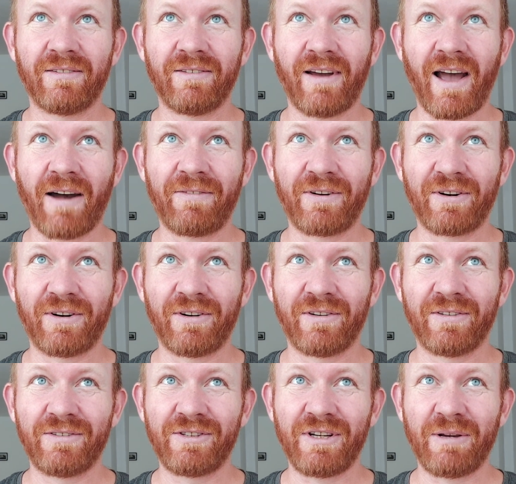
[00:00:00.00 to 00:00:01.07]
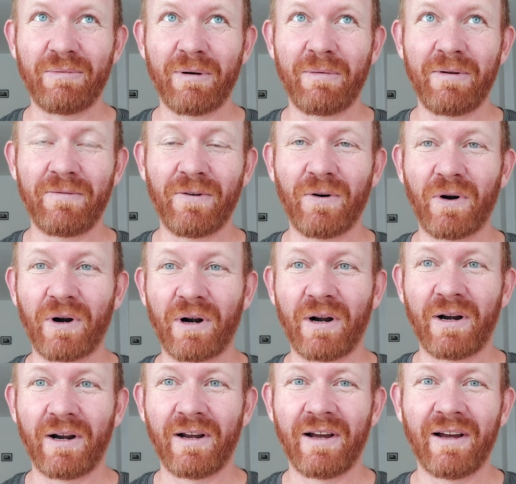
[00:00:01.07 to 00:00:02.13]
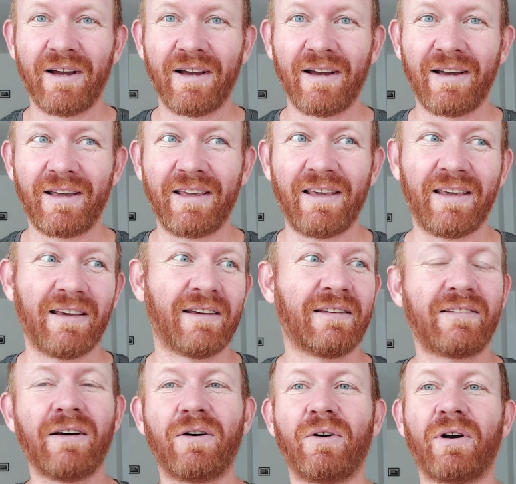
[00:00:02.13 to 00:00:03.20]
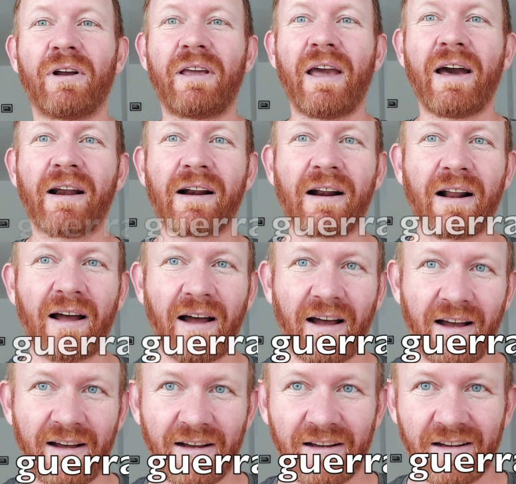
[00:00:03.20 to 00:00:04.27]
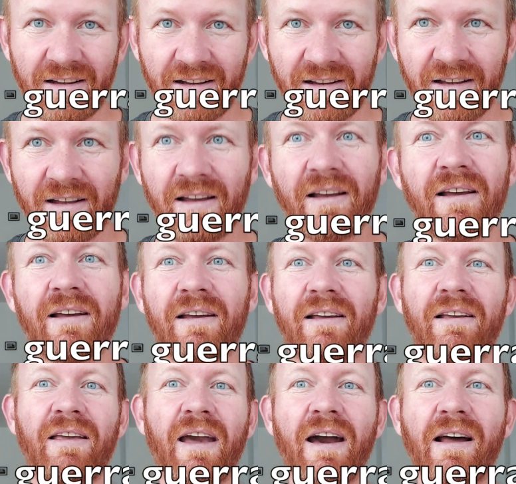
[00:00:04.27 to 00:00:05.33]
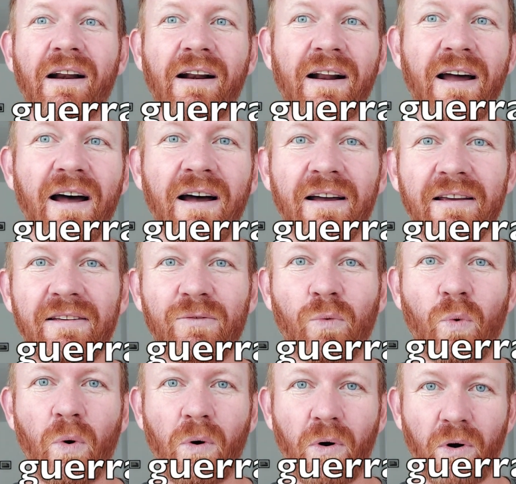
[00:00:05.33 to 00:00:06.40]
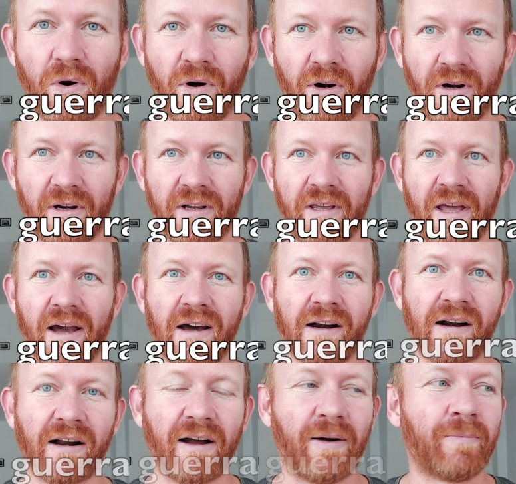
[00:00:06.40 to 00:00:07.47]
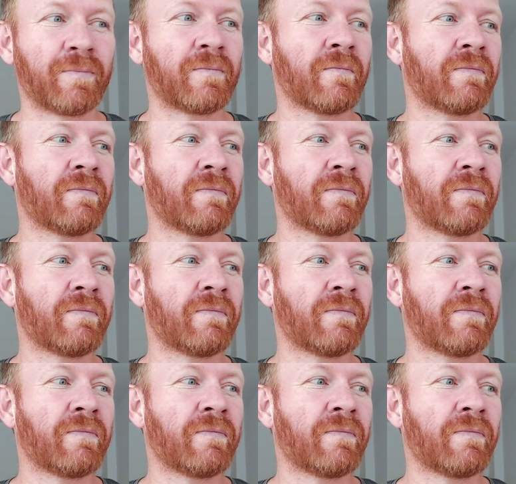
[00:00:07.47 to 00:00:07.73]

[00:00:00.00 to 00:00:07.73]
after G, but before E. So, guerra. Guerra is war. Guerra.